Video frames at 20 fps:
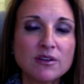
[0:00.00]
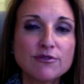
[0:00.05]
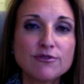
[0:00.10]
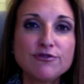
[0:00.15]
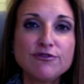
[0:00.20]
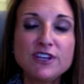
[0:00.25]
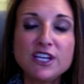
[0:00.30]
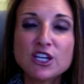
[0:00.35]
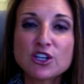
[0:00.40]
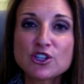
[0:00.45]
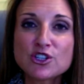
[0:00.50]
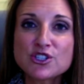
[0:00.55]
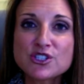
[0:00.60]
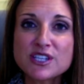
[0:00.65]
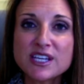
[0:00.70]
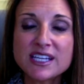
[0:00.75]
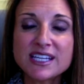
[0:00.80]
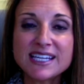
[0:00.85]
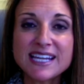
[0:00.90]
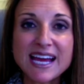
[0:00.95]
fears
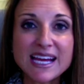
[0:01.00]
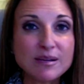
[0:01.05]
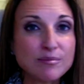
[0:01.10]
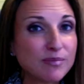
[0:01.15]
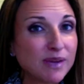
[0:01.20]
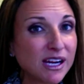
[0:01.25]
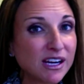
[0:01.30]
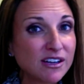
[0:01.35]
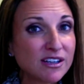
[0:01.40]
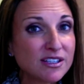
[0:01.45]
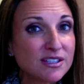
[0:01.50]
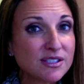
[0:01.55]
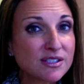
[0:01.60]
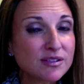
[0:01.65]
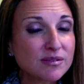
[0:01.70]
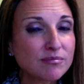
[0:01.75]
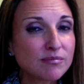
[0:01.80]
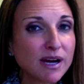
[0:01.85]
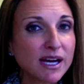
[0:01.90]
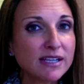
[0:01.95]
and nightmares.
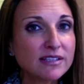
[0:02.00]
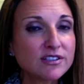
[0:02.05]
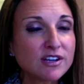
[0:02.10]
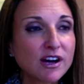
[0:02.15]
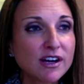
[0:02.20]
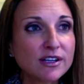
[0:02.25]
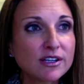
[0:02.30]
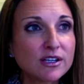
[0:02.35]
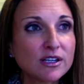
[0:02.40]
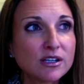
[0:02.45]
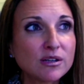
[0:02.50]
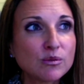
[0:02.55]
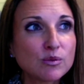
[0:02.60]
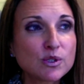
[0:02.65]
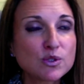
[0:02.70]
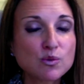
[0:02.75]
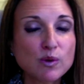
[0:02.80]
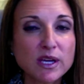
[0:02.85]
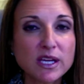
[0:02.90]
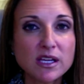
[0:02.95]
My daughter
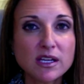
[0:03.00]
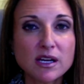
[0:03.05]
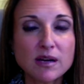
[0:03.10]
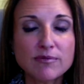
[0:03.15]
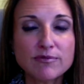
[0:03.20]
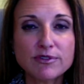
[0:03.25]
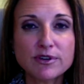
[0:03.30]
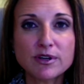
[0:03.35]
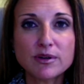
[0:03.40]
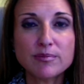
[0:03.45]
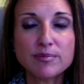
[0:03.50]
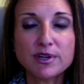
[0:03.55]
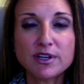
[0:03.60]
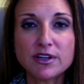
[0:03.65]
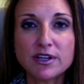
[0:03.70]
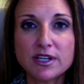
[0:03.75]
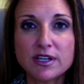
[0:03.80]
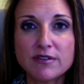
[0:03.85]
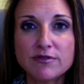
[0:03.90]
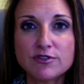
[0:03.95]
was waking up for a
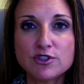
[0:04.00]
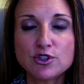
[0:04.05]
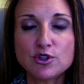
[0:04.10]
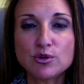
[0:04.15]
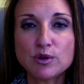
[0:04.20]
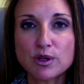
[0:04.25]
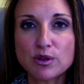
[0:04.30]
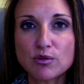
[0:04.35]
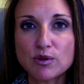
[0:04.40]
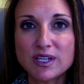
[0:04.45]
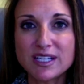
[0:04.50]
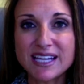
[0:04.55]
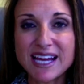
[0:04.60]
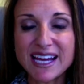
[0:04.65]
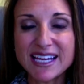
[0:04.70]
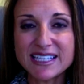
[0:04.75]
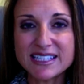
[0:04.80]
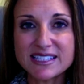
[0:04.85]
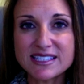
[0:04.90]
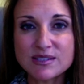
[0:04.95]
period of 2 or 3
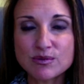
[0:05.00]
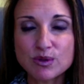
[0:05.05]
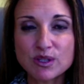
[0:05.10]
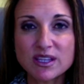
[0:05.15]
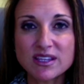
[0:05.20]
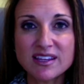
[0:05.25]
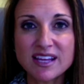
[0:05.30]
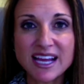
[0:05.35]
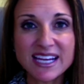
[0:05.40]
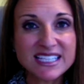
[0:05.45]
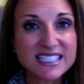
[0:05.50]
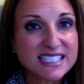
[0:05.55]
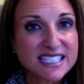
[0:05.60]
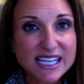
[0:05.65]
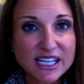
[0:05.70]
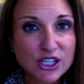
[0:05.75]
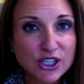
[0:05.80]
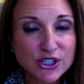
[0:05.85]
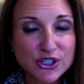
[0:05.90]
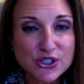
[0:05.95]
nights with night
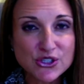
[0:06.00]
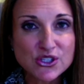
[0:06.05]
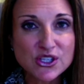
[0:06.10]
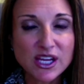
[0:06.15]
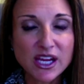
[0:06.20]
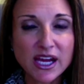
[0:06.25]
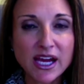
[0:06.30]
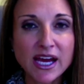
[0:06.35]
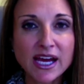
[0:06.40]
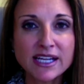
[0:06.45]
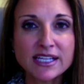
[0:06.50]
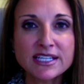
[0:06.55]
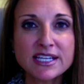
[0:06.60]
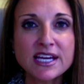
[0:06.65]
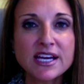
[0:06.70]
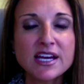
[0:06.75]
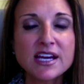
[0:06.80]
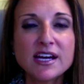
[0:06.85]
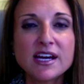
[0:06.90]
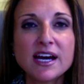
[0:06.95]
terrors, and
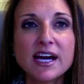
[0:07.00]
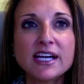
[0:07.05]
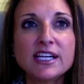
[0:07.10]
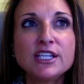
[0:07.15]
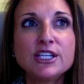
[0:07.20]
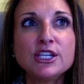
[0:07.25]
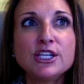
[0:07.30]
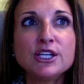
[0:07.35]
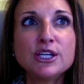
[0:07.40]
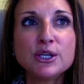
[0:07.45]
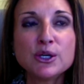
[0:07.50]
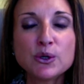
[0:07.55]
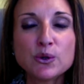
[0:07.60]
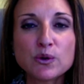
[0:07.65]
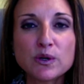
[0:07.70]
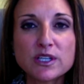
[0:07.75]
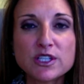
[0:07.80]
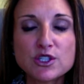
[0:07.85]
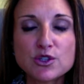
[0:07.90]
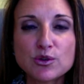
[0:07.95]
I knew
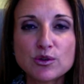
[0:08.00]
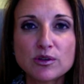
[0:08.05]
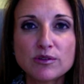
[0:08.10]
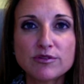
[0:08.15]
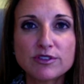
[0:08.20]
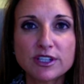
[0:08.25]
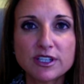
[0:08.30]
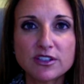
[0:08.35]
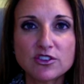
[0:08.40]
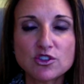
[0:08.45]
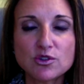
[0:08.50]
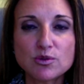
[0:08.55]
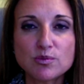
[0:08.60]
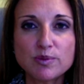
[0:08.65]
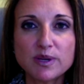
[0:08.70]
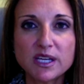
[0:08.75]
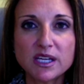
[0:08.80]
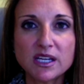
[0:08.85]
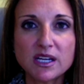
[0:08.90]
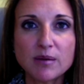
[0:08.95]
intuitively she was
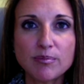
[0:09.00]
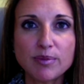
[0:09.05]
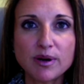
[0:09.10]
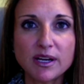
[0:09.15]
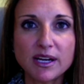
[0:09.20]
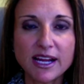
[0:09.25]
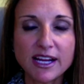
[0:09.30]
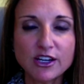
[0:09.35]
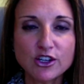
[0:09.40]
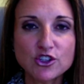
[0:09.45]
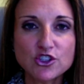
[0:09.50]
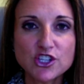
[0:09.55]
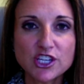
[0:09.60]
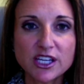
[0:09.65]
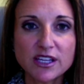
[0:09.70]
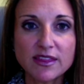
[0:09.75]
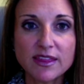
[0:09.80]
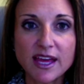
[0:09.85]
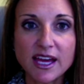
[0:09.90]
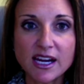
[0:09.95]
picking up on energy.
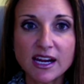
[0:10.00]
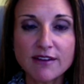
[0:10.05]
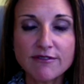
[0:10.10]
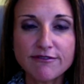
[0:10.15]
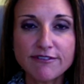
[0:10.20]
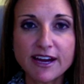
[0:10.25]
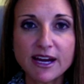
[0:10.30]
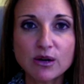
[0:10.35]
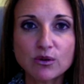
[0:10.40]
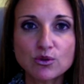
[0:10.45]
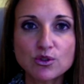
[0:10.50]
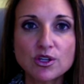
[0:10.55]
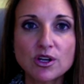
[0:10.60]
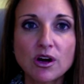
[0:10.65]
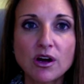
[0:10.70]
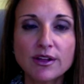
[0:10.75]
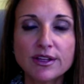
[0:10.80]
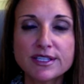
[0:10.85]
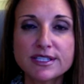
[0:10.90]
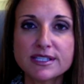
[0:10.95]
And then I found
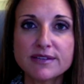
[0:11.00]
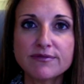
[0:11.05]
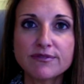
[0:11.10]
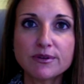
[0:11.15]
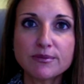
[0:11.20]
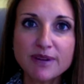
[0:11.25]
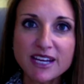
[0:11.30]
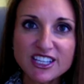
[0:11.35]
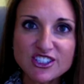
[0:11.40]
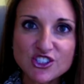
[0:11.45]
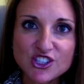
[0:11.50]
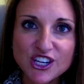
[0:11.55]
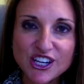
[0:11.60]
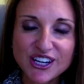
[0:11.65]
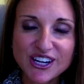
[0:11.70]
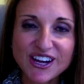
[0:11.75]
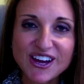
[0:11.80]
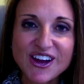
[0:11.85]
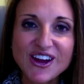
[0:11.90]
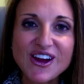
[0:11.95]
all this
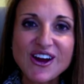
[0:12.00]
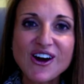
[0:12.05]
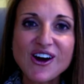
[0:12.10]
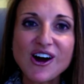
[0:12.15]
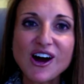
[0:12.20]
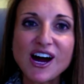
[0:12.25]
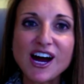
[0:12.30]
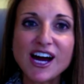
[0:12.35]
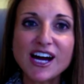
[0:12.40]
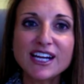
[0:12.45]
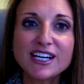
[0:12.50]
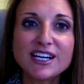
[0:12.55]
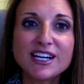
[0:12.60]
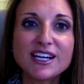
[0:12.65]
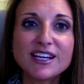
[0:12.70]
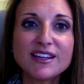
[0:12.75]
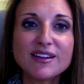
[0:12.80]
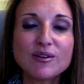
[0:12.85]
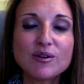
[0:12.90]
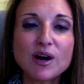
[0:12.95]
information on
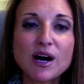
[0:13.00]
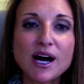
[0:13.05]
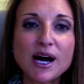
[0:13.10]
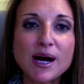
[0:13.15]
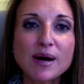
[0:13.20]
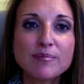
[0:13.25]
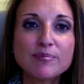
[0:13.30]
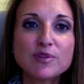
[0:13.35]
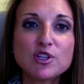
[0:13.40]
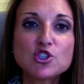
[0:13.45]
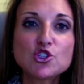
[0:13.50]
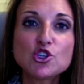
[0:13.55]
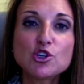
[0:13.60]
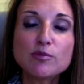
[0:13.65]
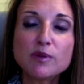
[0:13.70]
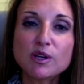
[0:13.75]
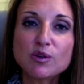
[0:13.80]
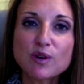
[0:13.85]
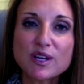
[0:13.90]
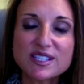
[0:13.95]
the
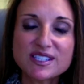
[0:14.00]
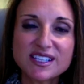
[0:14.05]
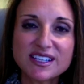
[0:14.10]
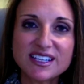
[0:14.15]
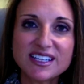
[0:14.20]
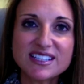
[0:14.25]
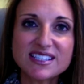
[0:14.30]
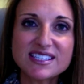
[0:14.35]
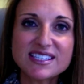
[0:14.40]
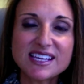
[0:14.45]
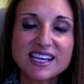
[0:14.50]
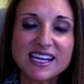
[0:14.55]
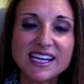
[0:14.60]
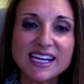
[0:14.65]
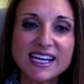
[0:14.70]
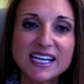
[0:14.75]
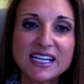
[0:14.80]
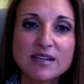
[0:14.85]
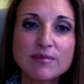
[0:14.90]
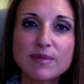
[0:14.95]
Schumann resonance,
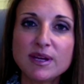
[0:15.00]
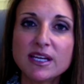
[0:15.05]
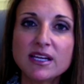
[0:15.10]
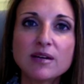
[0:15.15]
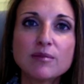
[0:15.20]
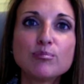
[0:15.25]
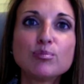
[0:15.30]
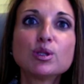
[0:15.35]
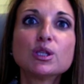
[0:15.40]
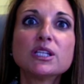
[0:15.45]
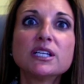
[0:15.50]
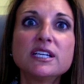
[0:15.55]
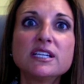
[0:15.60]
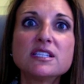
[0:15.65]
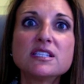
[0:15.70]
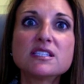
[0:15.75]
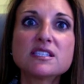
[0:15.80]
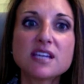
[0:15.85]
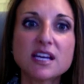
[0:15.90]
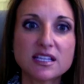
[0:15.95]
and it made
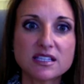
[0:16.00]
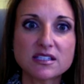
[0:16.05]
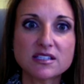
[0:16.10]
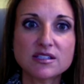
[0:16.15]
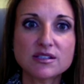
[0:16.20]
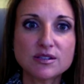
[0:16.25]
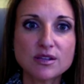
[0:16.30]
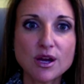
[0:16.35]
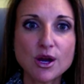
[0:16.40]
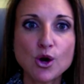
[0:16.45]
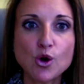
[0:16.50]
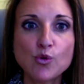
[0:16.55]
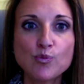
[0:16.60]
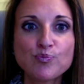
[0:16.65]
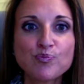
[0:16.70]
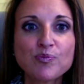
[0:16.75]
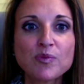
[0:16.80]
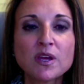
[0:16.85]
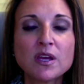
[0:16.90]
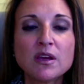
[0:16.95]
complete sense. So
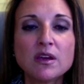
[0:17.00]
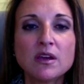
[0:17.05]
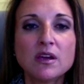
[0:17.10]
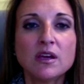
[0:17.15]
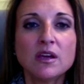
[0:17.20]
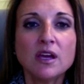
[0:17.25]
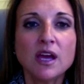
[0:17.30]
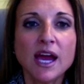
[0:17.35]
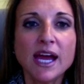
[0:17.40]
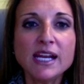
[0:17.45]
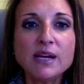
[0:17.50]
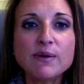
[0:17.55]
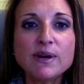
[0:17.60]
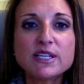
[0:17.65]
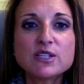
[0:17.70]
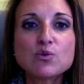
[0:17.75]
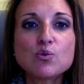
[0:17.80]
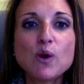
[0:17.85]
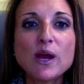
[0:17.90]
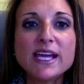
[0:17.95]

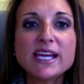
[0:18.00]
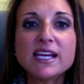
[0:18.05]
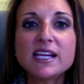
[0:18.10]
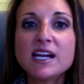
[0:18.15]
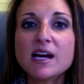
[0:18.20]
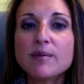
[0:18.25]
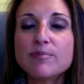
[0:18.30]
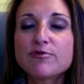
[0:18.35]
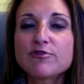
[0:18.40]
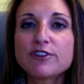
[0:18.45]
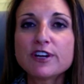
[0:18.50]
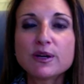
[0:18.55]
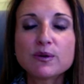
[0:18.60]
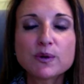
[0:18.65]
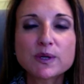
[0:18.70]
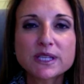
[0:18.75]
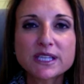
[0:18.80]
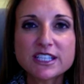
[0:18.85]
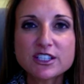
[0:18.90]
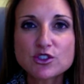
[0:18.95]
anyways, waking up
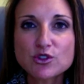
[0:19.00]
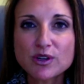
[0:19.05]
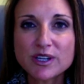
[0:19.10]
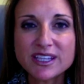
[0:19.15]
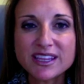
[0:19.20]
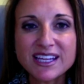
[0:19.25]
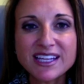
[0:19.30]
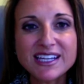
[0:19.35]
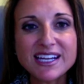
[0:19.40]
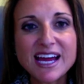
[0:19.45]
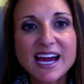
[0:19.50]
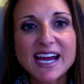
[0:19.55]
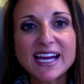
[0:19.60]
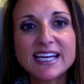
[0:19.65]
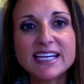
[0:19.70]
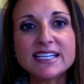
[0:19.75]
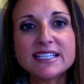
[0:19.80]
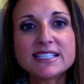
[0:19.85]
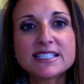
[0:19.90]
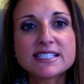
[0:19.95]
frequently during the
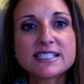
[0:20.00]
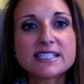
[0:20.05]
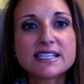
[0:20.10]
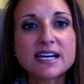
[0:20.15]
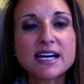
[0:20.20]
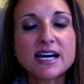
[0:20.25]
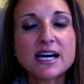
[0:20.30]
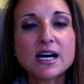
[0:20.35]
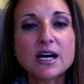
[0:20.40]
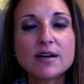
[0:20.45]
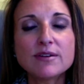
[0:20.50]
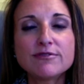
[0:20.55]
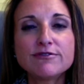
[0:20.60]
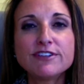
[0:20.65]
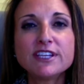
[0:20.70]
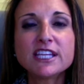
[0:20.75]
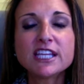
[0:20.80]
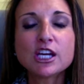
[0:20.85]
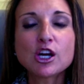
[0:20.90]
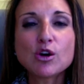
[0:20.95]
night,
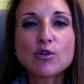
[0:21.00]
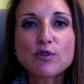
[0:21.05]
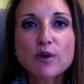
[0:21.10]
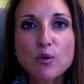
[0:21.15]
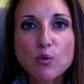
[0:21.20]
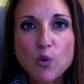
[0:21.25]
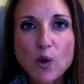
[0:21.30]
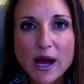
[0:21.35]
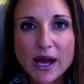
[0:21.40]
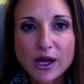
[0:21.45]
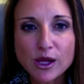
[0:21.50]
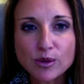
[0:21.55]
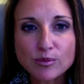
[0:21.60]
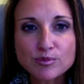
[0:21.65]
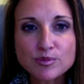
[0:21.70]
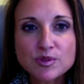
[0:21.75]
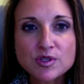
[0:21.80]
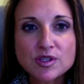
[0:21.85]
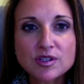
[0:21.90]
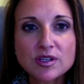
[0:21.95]
feeling
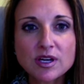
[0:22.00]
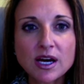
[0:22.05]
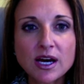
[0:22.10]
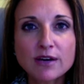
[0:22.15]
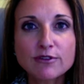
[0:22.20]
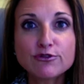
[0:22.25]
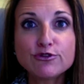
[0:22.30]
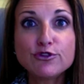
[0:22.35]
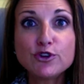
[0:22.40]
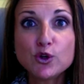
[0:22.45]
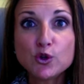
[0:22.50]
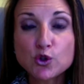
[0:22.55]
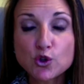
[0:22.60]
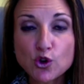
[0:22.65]
overwhelmed, food